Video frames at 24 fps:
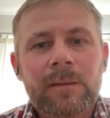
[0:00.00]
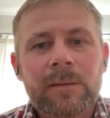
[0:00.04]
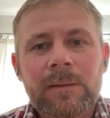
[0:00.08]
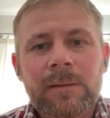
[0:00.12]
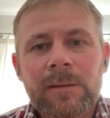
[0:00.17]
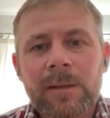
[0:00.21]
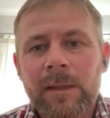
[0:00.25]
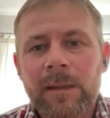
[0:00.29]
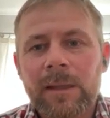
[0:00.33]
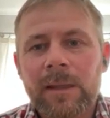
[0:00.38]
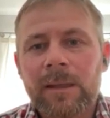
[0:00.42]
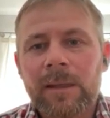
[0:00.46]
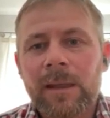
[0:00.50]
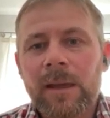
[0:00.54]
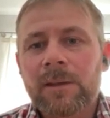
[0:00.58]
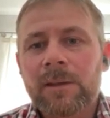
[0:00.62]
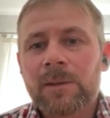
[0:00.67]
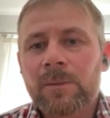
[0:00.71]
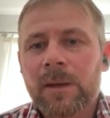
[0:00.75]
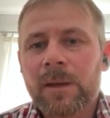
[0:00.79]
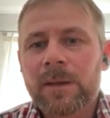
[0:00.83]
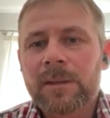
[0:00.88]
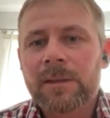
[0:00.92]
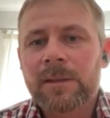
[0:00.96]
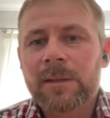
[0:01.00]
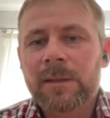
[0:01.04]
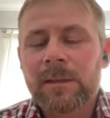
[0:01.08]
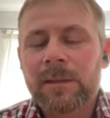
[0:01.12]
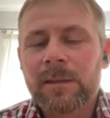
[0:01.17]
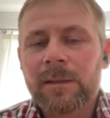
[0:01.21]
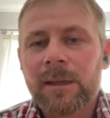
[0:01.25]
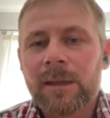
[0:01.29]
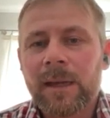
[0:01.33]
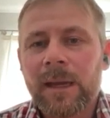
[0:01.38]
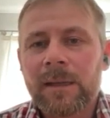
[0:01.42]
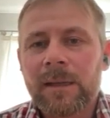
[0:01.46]
so they're those ones
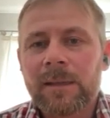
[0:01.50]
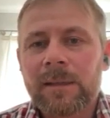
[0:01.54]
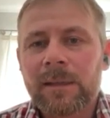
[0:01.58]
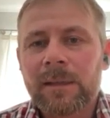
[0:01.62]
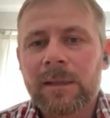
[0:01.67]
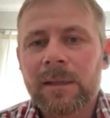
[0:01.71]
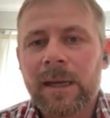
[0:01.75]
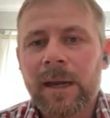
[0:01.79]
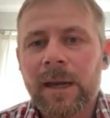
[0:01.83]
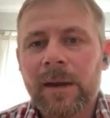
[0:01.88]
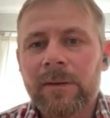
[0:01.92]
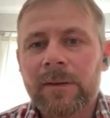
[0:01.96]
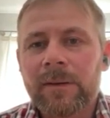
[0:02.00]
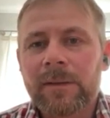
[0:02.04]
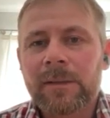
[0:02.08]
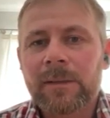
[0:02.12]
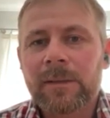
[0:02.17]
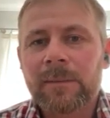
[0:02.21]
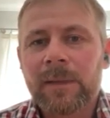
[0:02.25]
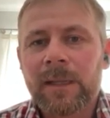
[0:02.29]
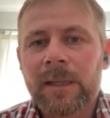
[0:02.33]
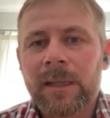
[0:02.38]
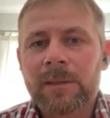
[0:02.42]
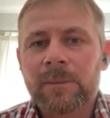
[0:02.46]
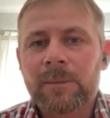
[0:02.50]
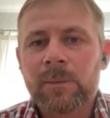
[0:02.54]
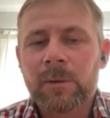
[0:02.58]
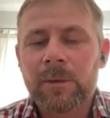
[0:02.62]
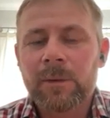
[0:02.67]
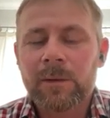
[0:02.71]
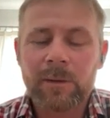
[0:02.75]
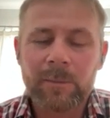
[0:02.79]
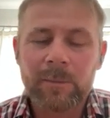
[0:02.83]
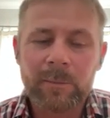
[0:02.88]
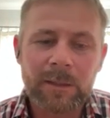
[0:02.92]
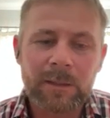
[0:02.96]
you had to encourage them, and that's
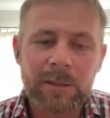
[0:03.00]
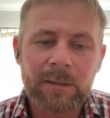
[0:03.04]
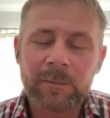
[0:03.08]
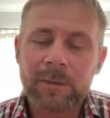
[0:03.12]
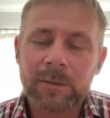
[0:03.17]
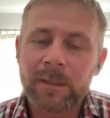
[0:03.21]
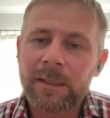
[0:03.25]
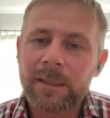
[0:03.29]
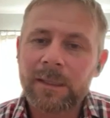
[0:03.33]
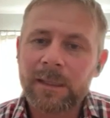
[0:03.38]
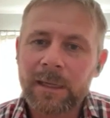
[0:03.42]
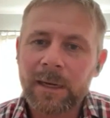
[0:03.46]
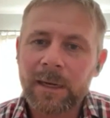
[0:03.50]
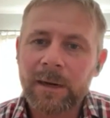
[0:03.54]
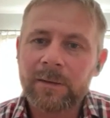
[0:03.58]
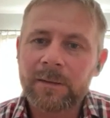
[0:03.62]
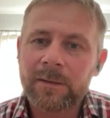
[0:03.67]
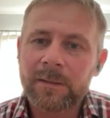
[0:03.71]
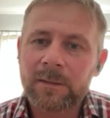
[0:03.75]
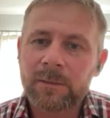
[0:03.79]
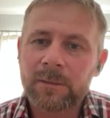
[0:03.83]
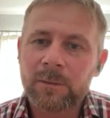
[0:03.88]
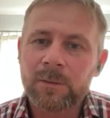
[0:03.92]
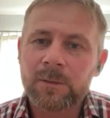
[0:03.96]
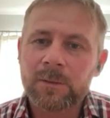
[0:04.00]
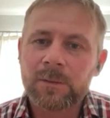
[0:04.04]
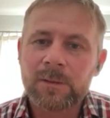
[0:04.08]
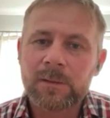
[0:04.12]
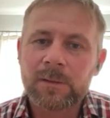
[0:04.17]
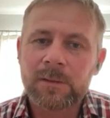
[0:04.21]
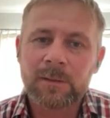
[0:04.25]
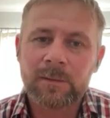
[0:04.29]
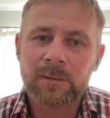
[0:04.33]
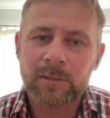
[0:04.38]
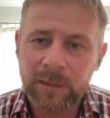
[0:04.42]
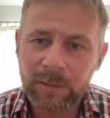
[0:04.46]
what got me to really encouraging
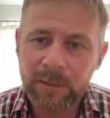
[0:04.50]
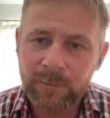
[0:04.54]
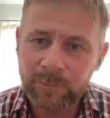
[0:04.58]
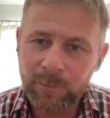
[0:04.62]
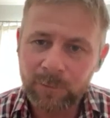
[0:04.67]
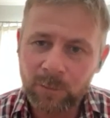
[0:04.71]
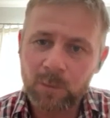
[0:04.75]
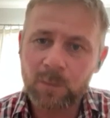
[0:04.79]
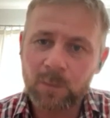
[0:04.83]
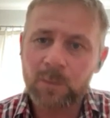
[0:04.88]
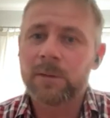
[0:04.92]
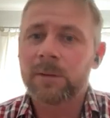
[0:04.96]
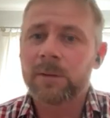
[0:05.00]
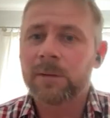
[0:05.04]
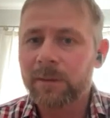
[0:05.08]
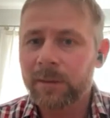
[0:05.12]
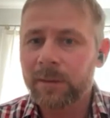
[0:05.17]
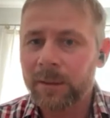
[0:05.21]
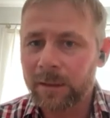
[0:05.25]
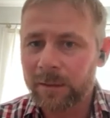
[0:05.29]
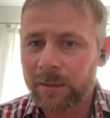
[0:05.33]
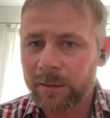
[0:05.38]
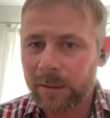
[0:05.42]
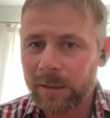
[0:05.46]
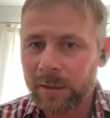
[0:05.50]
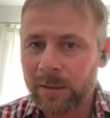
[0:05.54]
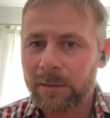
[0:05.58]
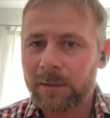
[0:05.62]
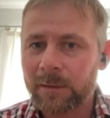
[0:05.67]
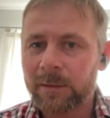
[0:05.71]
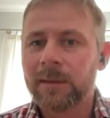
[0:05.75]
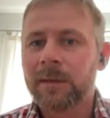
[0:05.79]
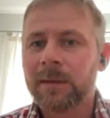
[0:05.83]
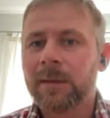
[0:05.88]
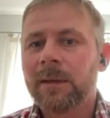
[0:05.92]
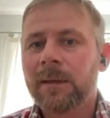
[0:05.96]
horses to think forward
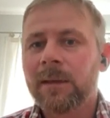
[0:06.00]
and